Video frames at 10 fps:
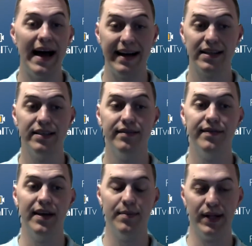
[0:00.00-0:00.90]
active
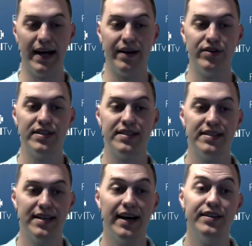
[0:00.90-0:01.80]
email address
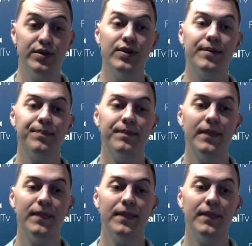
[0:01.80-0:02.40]
tied to them.